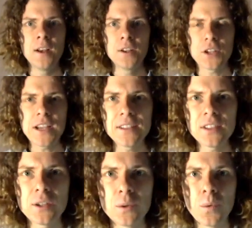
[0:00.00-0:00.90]
So here's
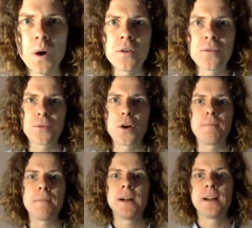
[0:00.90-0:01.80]
a little quote
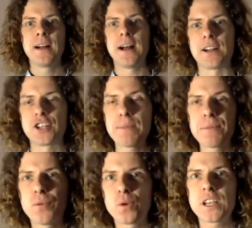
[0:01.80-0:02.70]
from
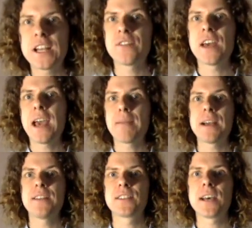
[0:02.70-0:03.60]
chapter 14 of The
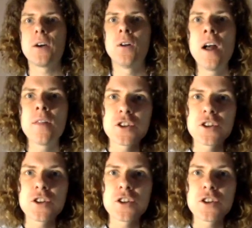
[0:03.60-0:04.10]
Handmaid's Tale